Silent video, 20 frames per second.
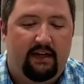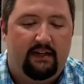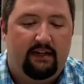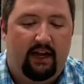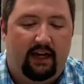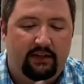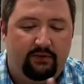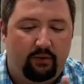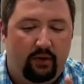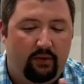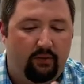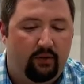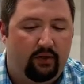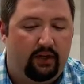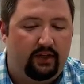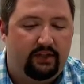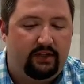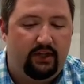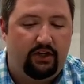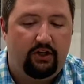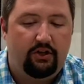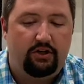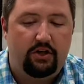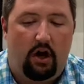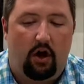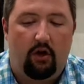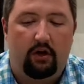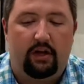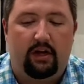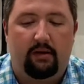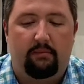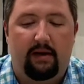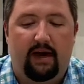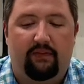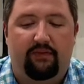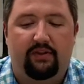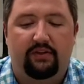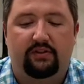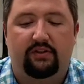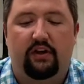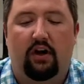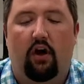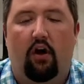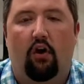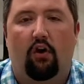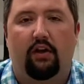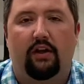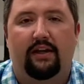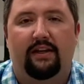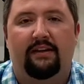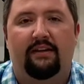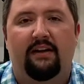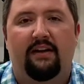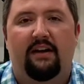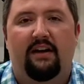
Next week, we'll continue talking about this calling